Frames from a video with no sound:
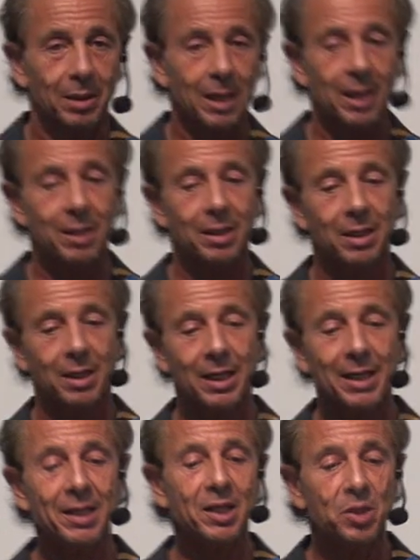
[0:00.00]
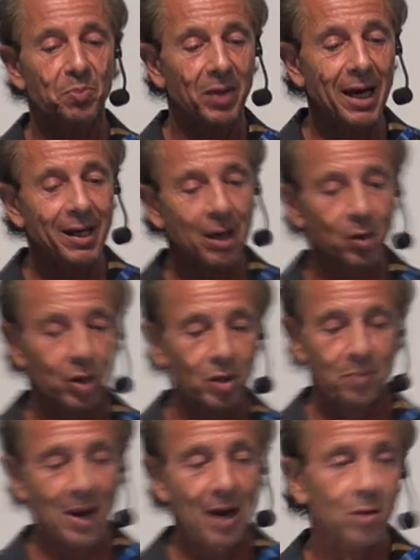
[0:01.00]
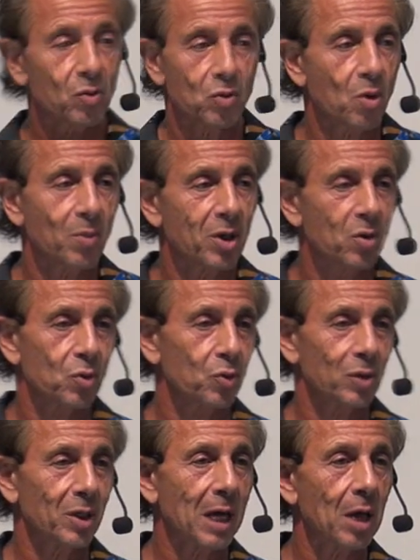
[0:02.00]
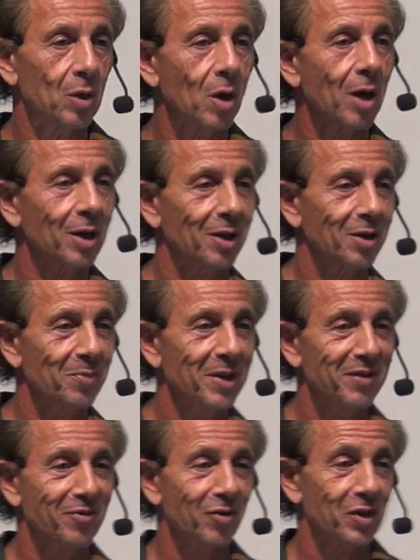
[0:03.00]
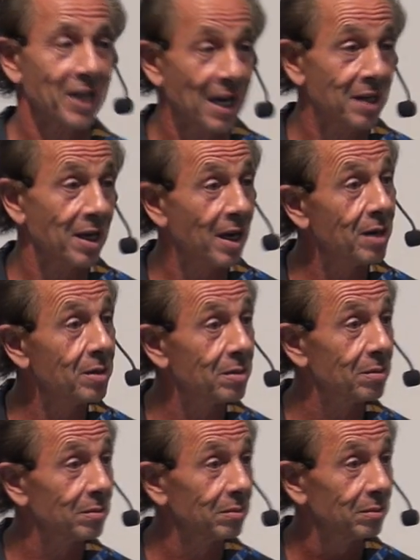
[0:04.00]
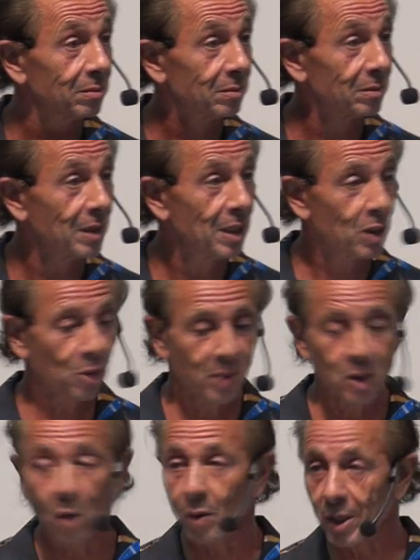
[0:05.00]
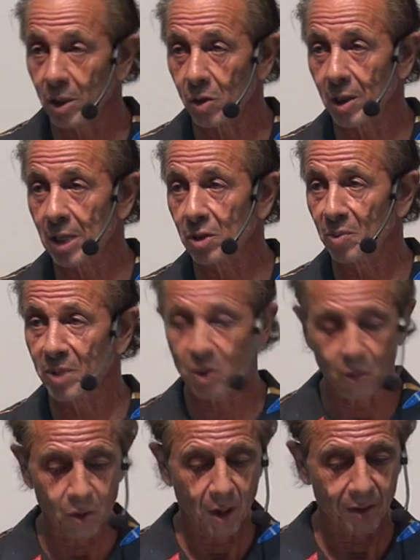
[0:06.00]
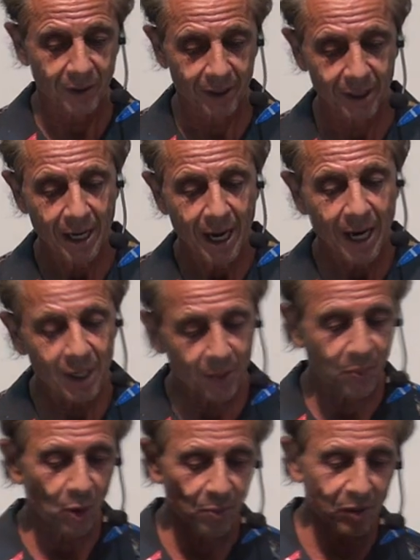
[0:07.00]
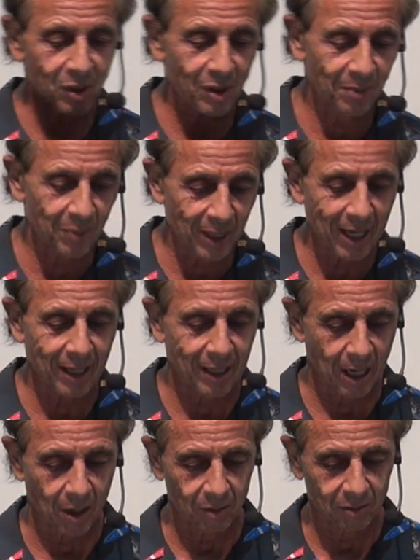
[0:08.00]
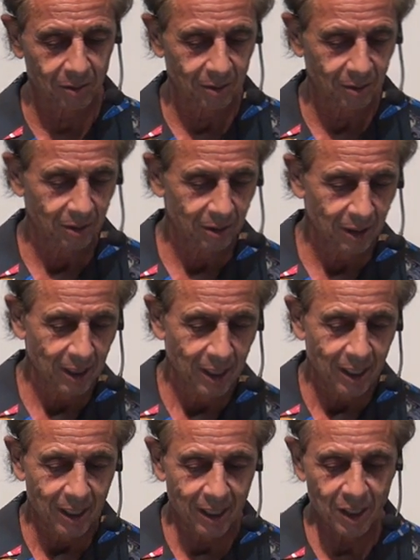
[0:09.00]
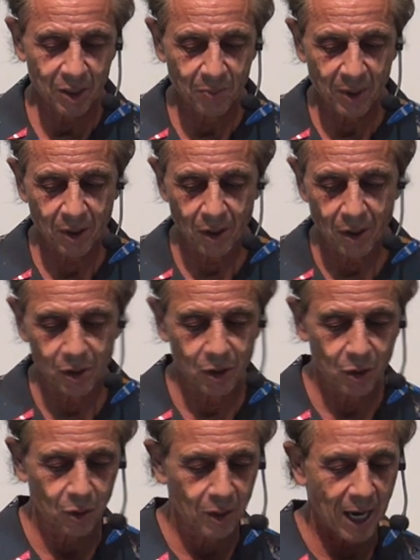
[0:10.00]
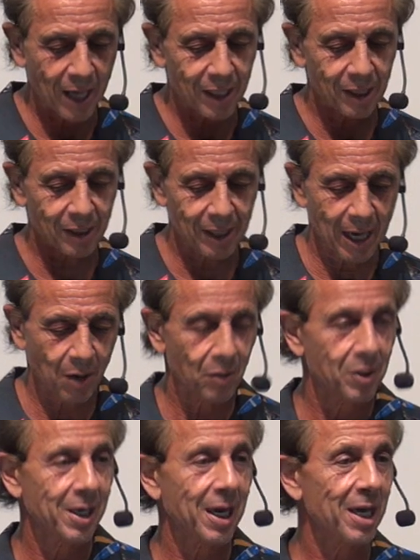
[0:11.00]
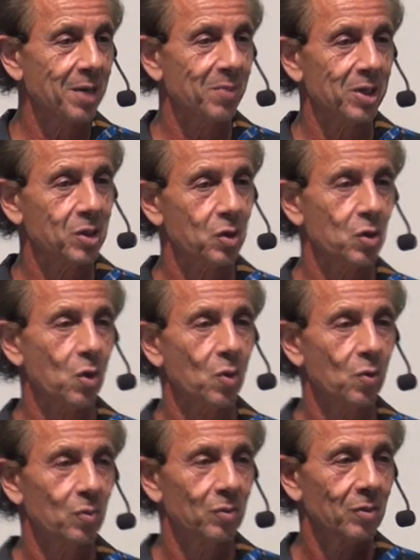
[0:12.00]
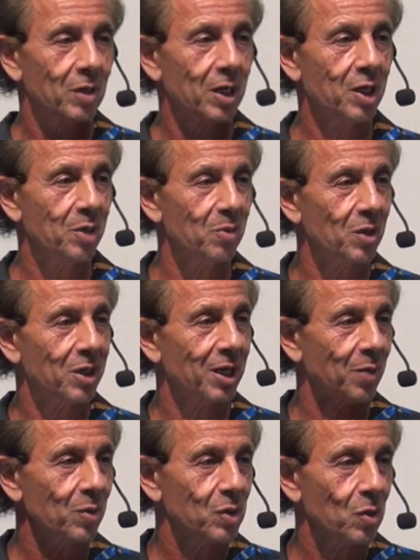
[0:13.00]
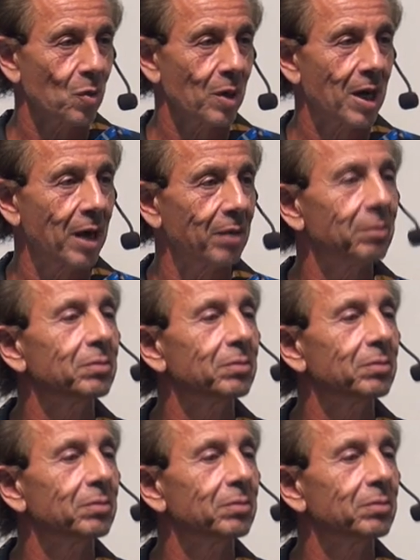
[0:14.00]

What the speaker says: And in this blackout, nobody knows really how long. It could be for 10 days. There'll be no internet. There'll be no nothing. And the purpose of the blackout is because they're not going to allow the enemy to know and communicate what's going on.